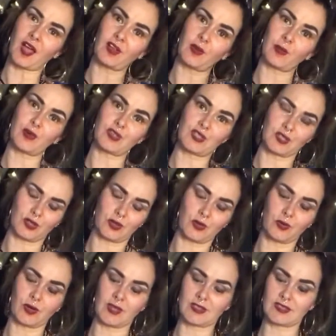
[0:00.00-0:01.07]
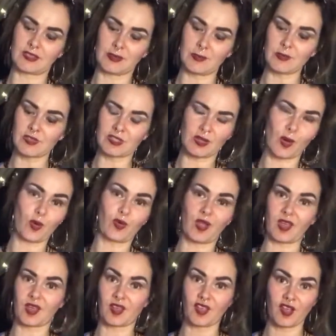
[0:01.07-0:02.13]
number 2, it seems so
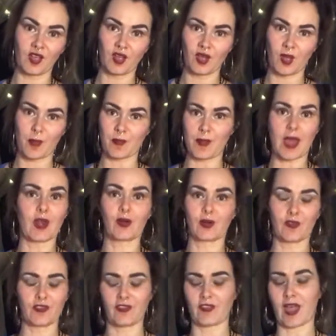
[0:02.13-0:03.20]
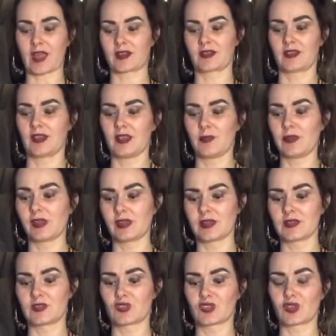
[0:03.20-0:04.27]
like matter-of-factly
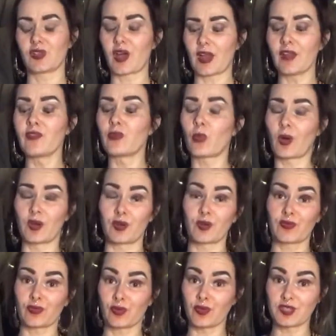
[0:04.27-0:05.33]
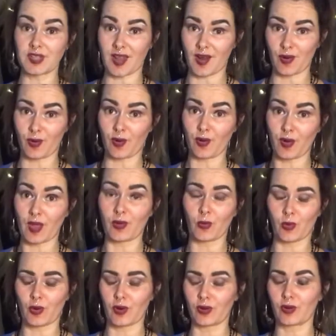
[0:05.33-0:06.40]
because there's a lot of wonderful tarot and
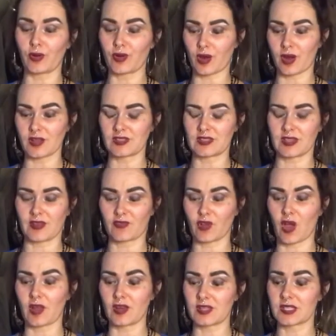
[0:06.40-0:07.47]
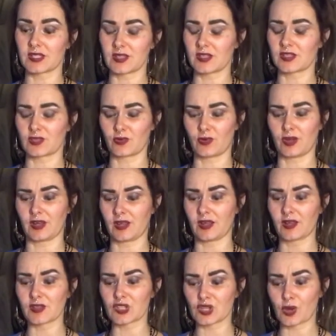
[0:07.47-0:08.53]
oracle cards that have gone into this reading.
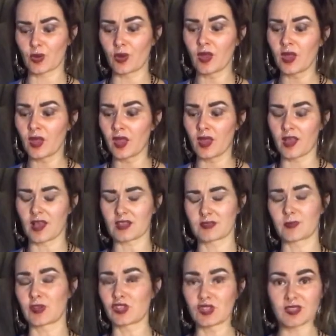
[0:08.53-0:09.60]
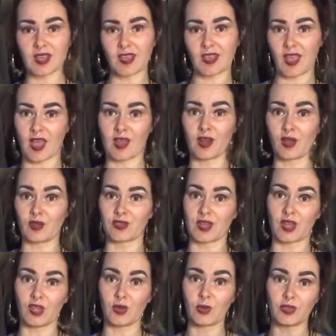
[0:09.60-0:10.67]
So as much as I can, I'll
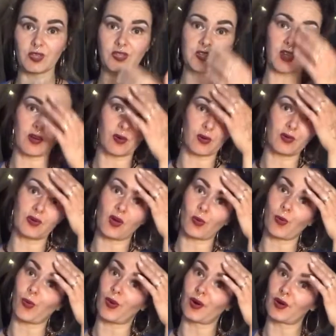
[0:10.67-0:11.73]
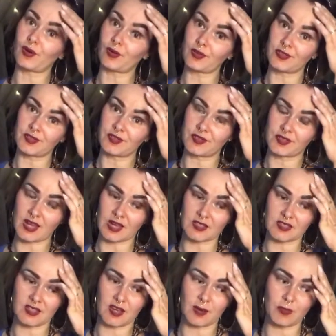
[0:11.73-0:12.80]
tell you what the tarot or oracle decks
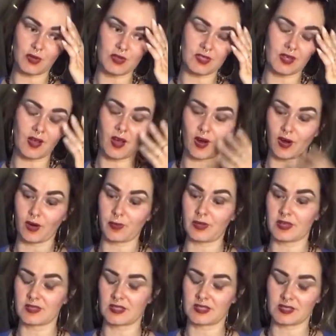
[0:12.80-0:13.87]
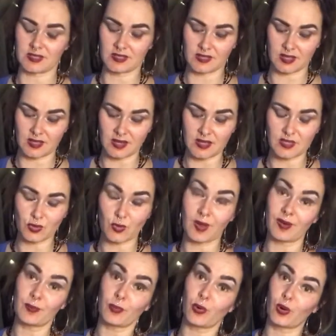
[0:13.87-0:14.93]
that I'm using are, because it is quite
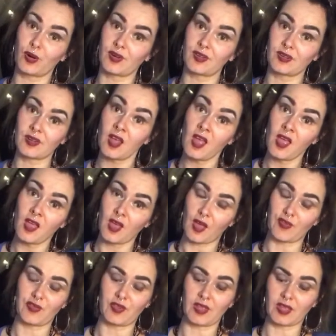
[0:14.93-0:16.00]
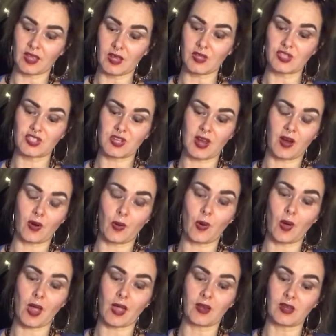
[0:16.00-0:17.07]
important. I feel like each tarot
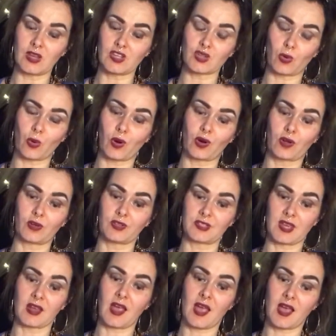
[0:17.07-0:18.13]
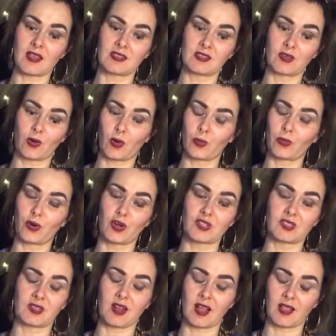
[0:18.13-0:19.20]
and each oracle deck has their own
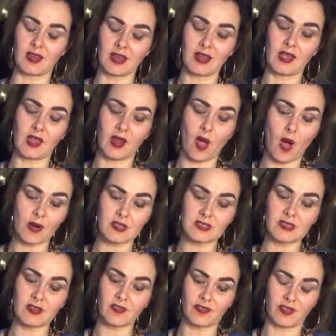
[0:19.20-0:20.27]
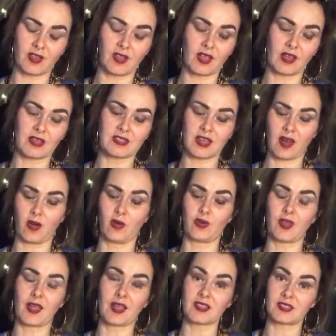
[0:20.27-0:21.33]
personality, and I honestly feel like a tarot
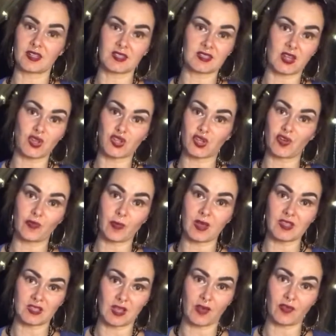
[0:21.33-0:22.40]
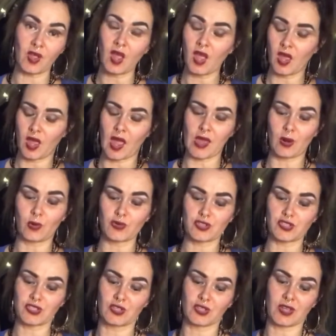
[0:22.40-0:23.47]
deck is an extension of myself. I don't
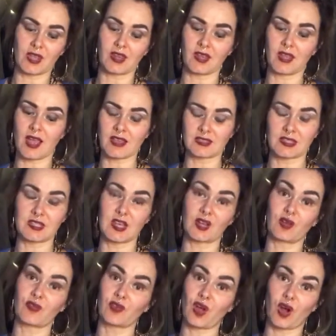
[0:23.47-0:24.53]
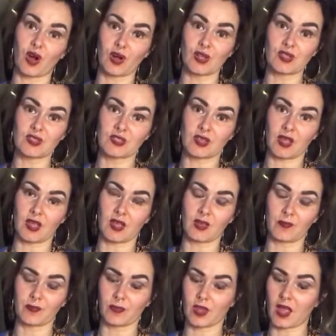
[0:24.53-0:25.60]
just look at it as a deck of cards,
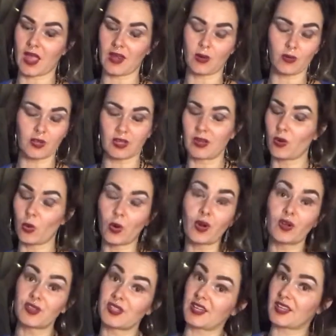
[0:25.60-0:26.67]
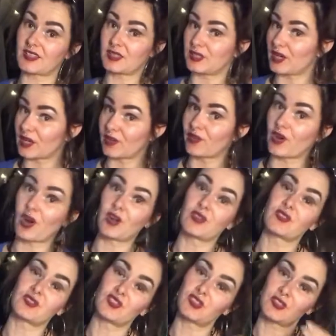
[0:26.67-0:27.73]
and I don't look at an oracle deck as a deck of
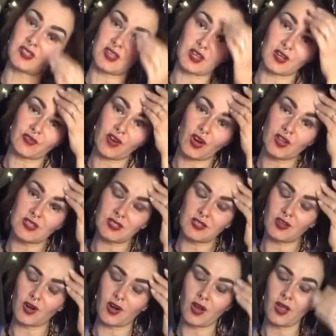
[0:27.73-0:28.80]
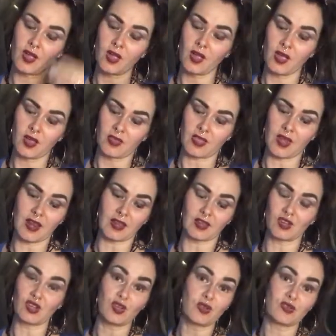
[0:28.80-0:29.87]
cards, just a deck of cards either, that I
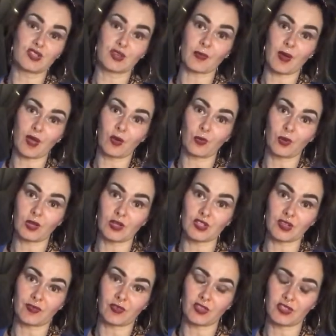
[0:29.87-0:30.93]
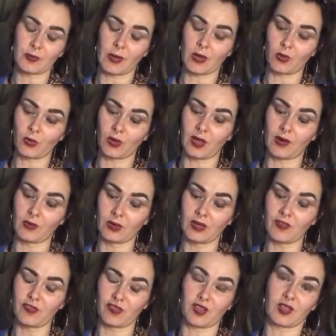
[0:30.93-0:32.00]
can use to my own will and shuffle to my own will. I really
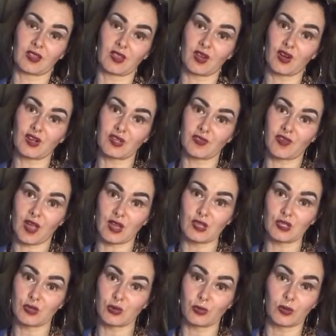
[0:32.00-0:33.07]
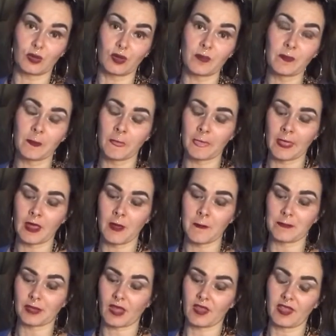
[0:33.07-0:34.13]
feel like they're a divine tool
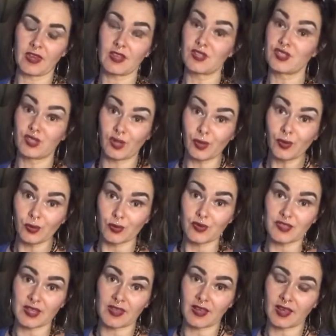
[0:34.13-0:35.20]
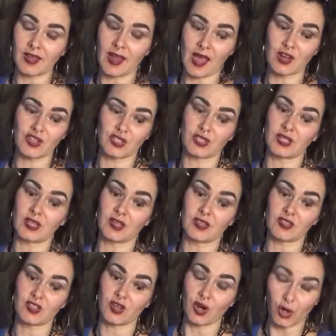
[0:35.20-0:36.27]
that is used and that can actually
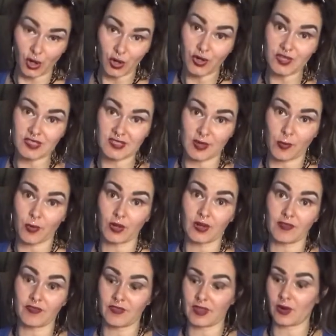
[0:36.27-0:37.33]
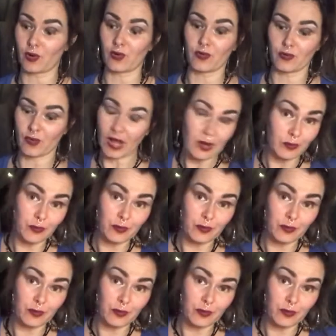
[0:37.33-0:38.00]
hurt someone if they're read